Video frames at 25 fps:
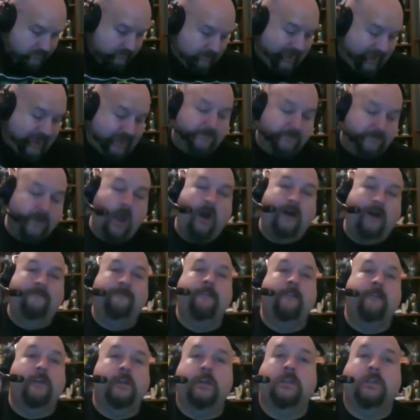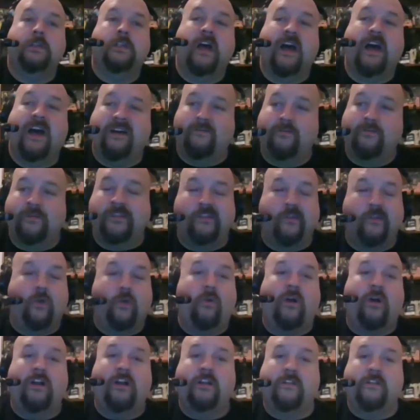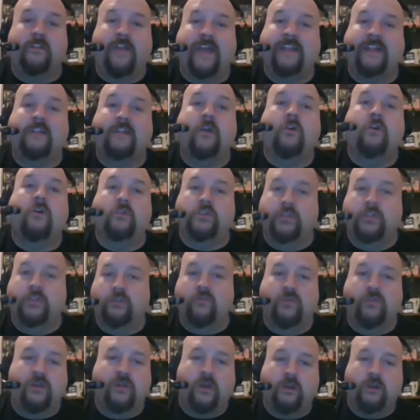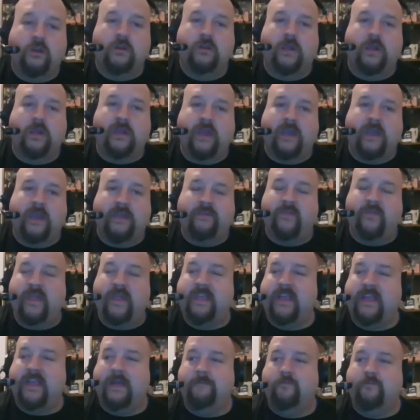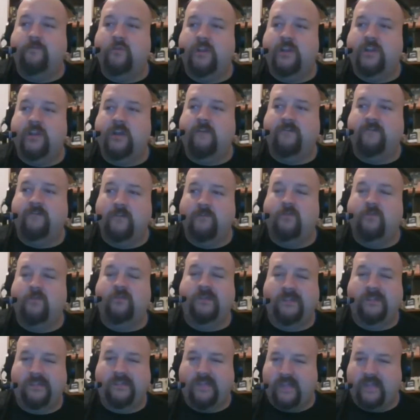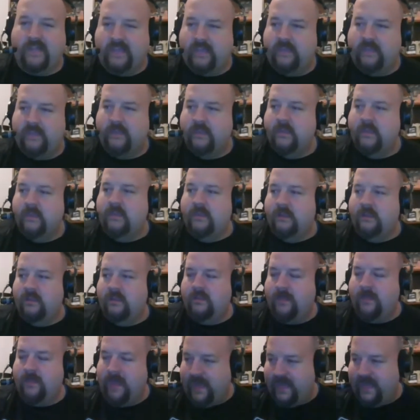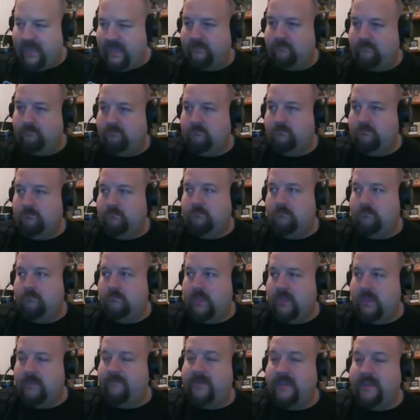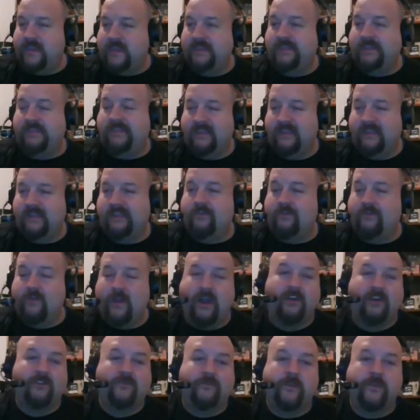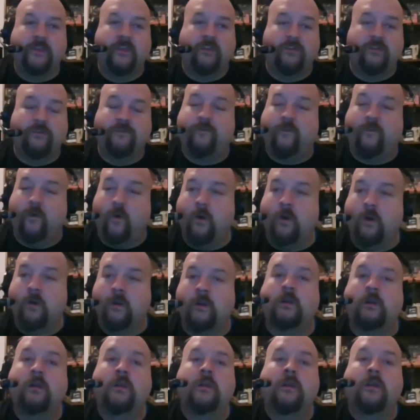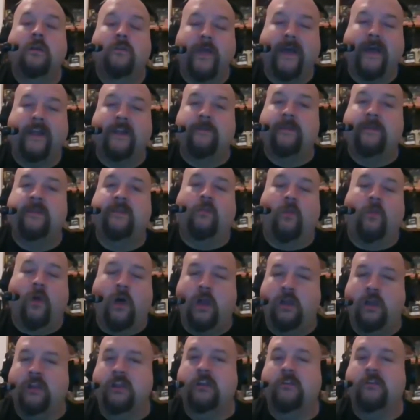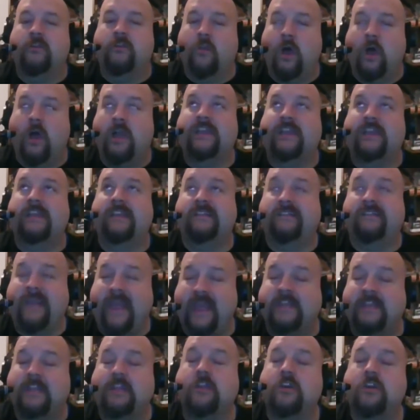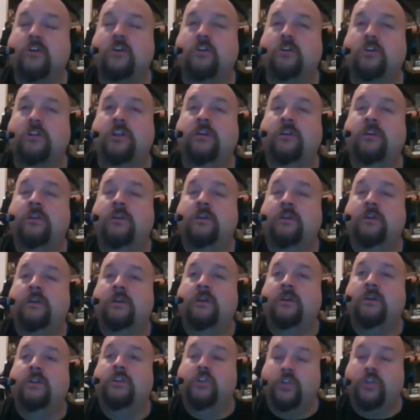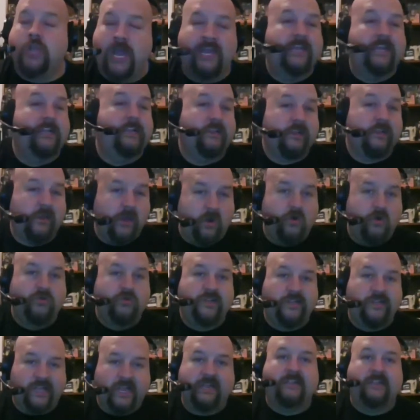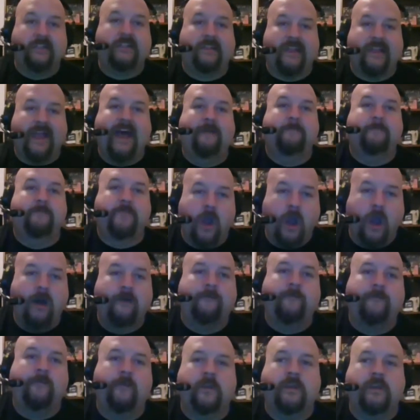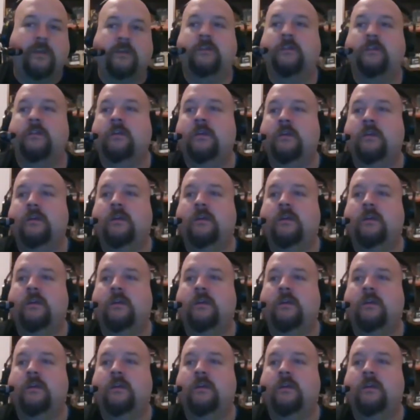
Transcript: Tom Coughlin was no longer the head coach in New York. I think I'm pretty comfortable to say that if he sticks around for year 4, that'd be the longest tenured Giants coach since Tom Coughlin